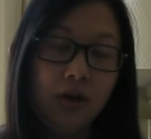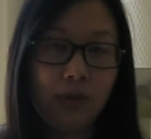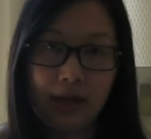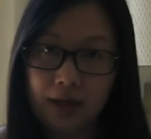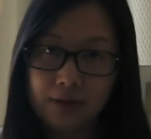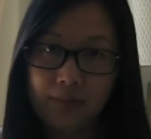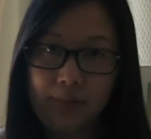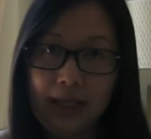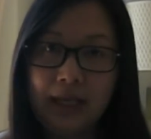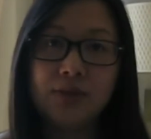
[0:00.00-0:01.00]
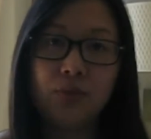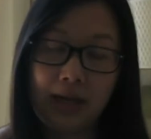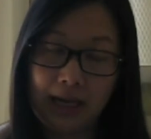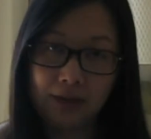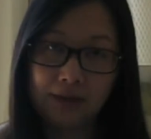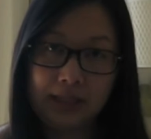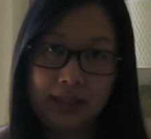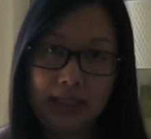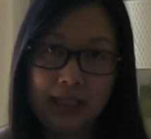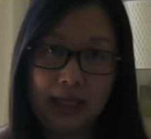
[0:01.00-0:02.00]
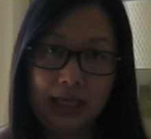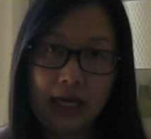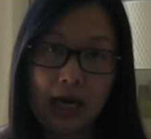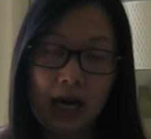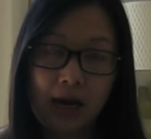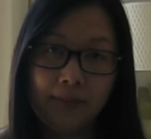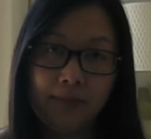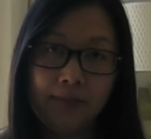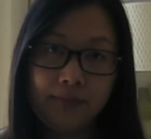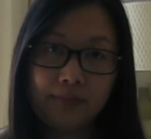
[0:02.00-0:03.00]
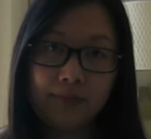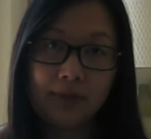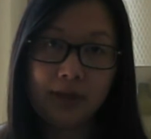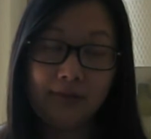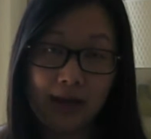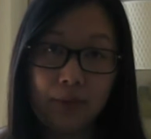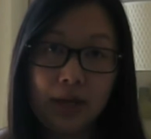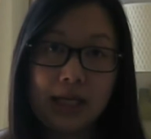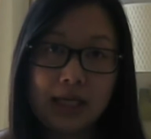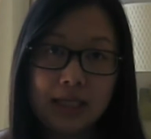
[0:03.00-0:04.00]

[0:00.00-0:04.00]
without the beads, without the fabric?